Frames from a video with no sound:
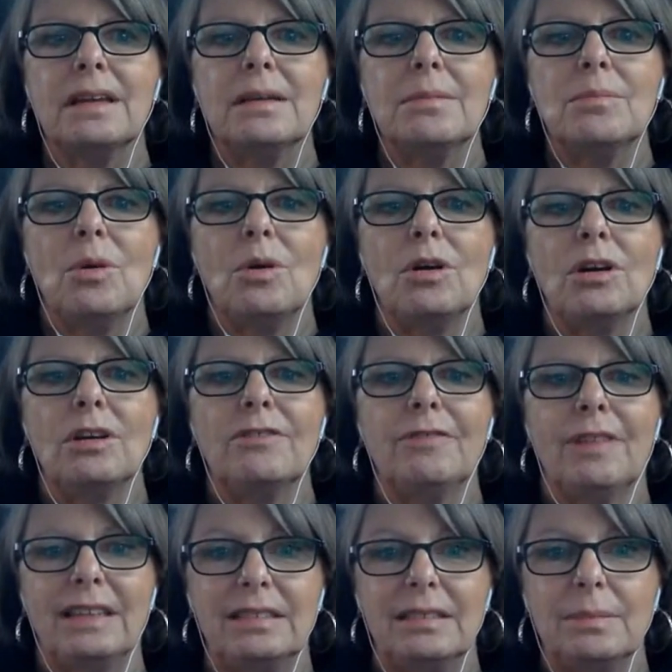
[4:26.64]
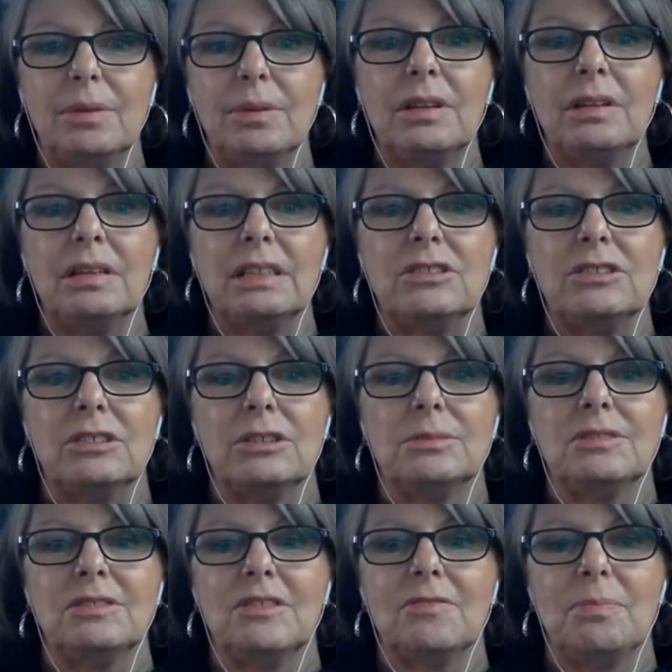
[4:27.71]
more flexible in
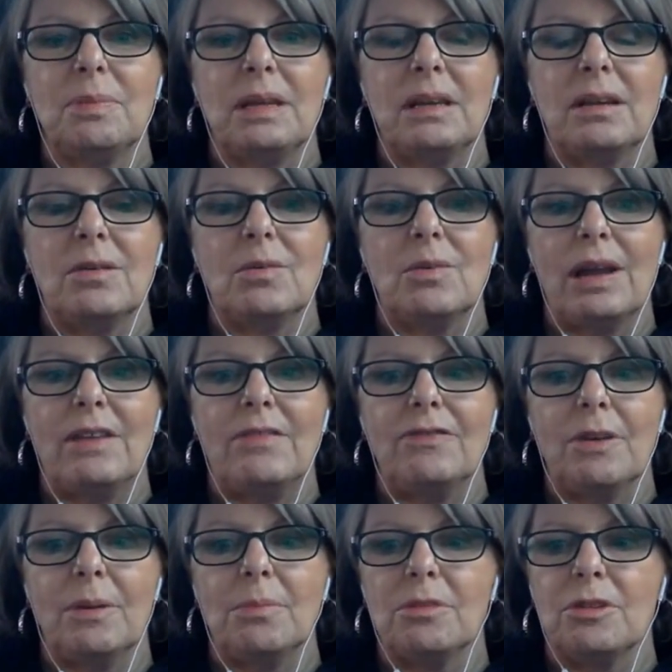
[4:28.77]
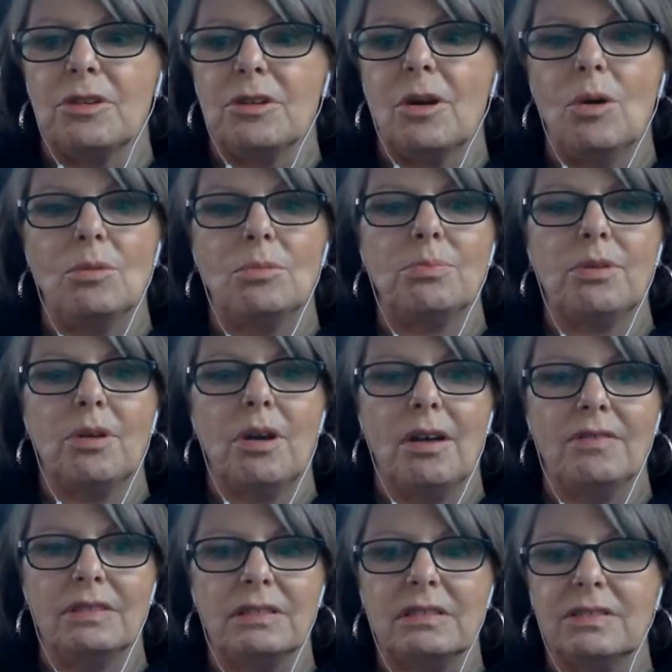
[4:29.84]
terms of being away from your home
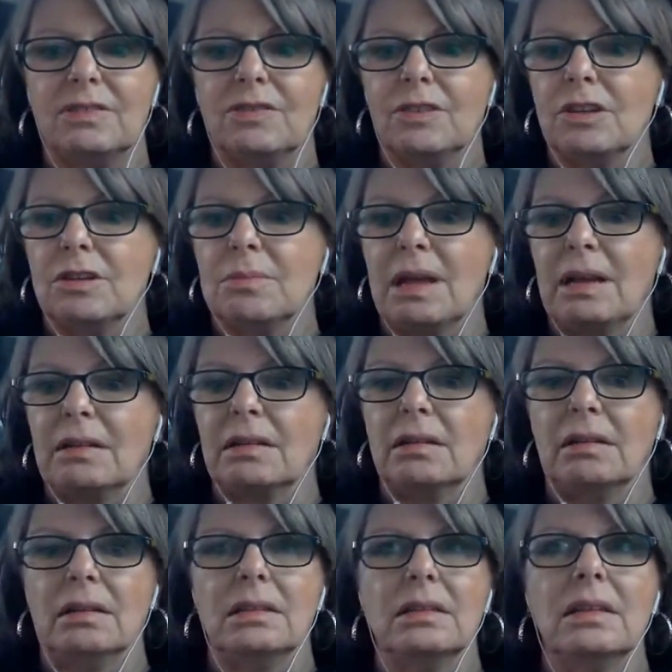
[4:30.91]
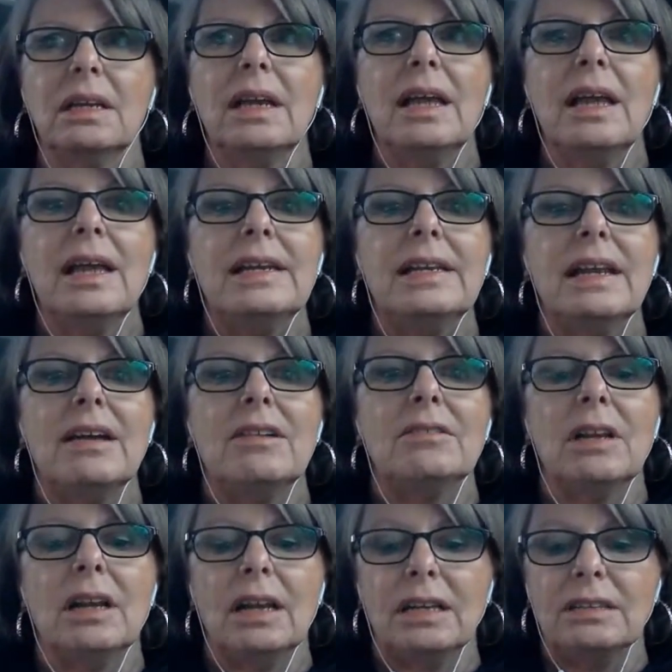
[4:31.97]
province for your medical. Now,
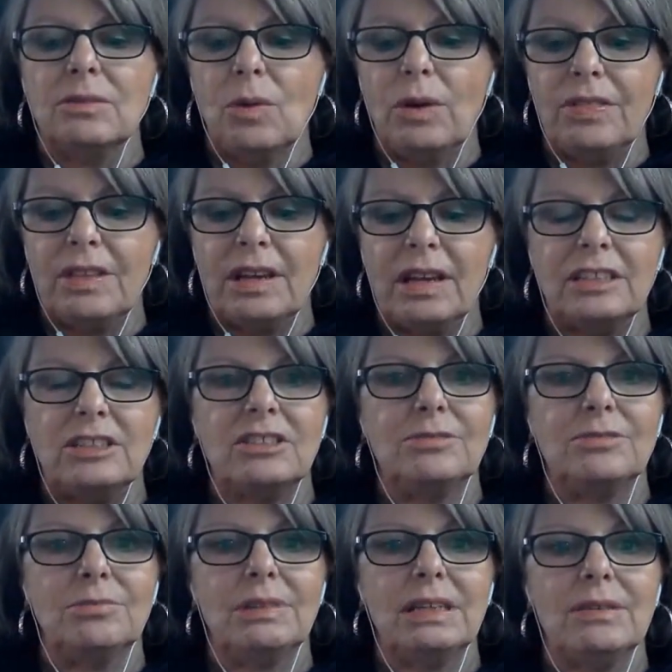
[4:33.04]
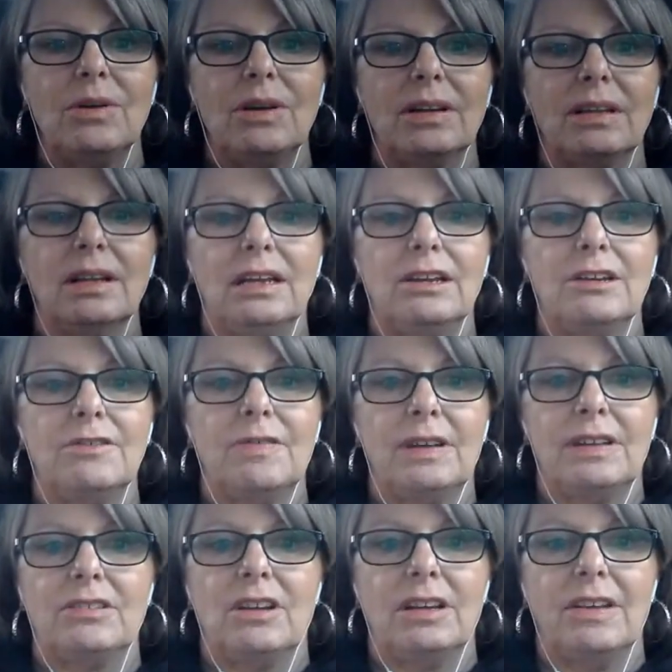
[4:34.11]
one thing I just really want to clarify,
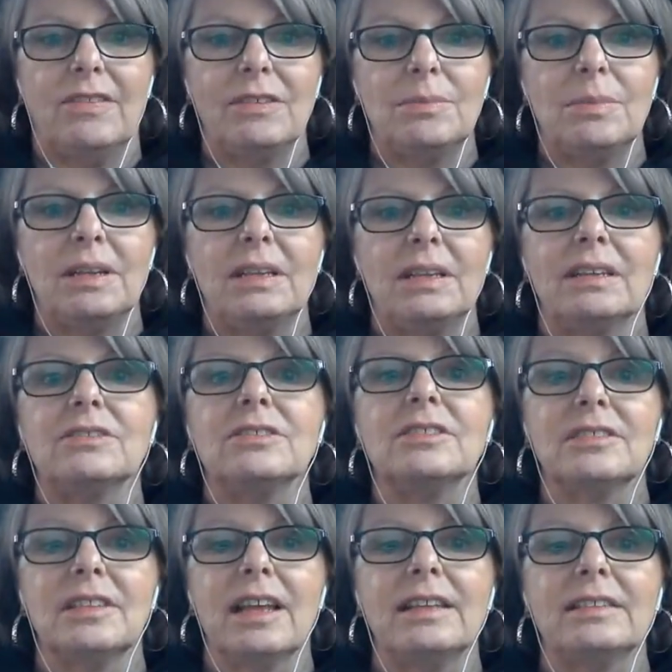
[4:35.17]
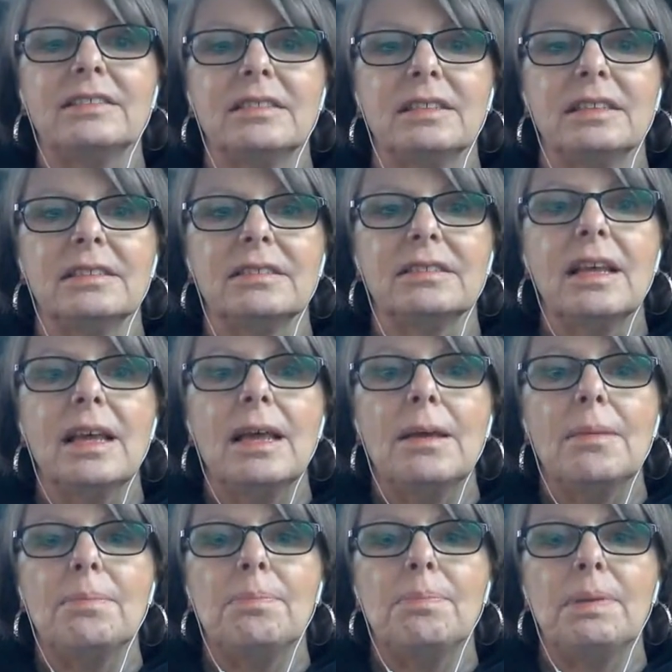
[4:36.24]
not everybody understands this,
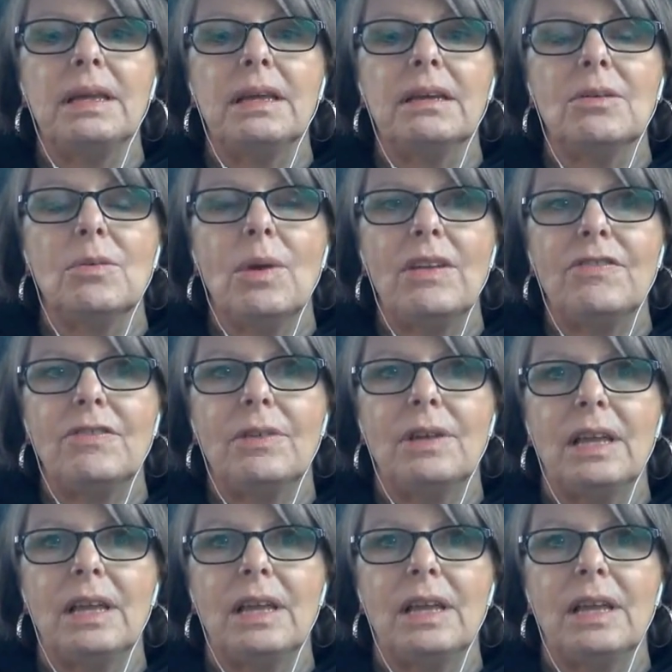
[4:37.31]
being away from,